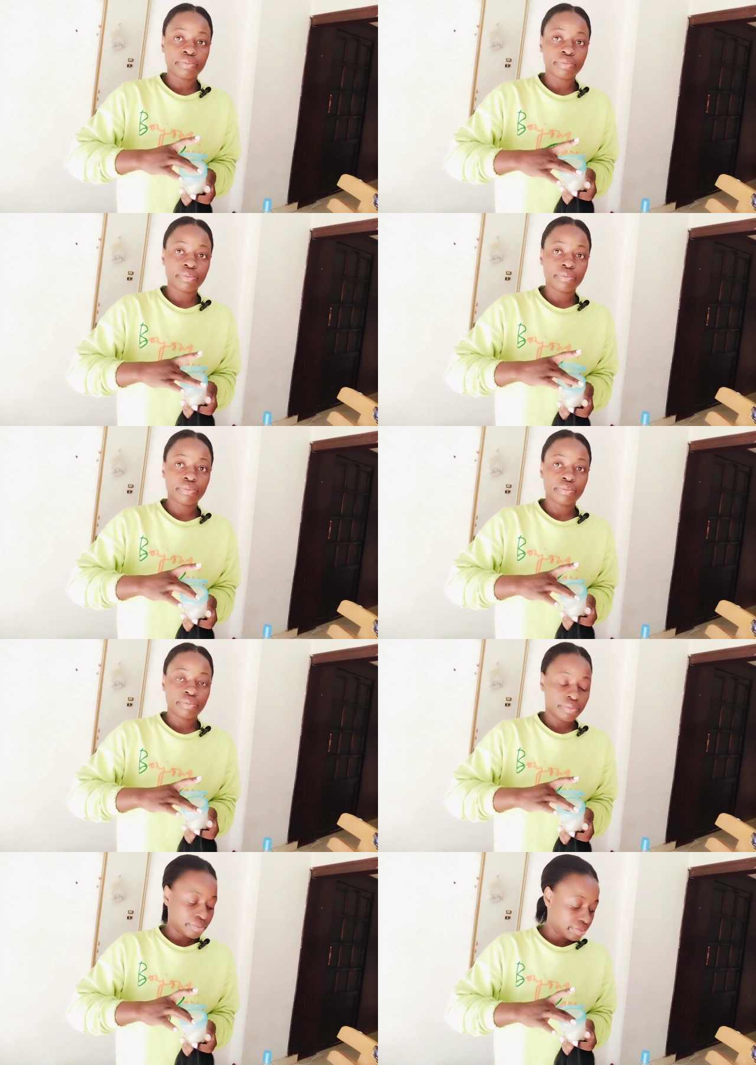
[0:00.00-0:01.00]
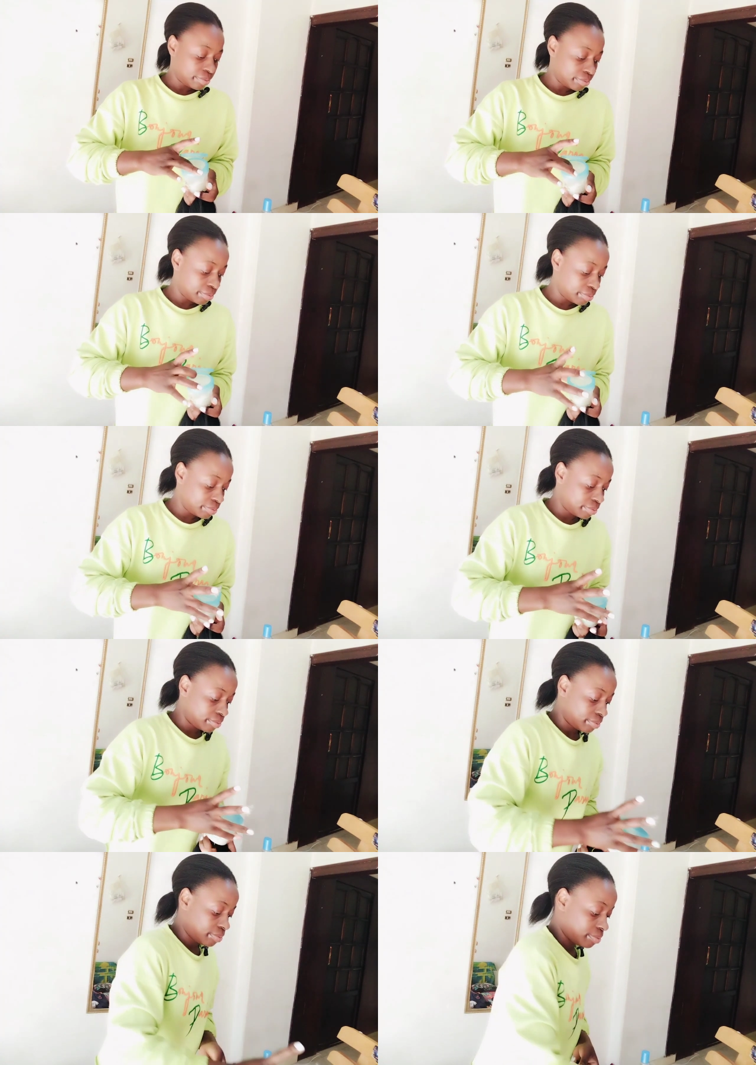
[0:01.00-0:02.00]

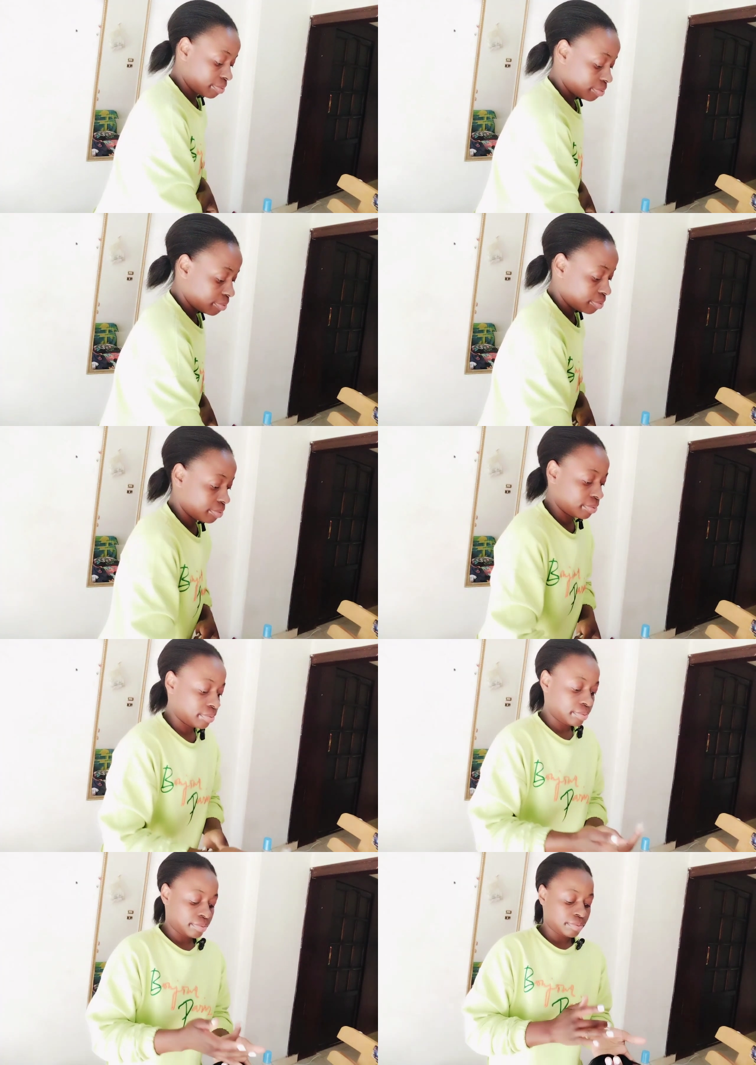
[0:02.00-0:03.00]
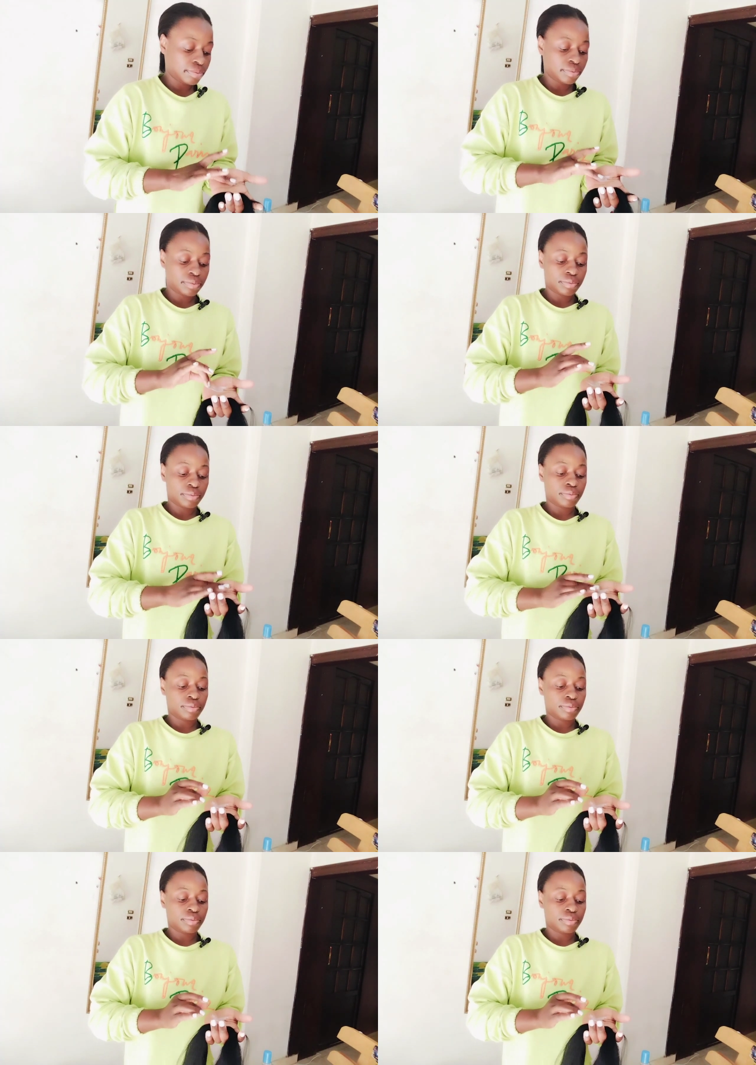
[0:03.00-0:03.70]
Nothing is said.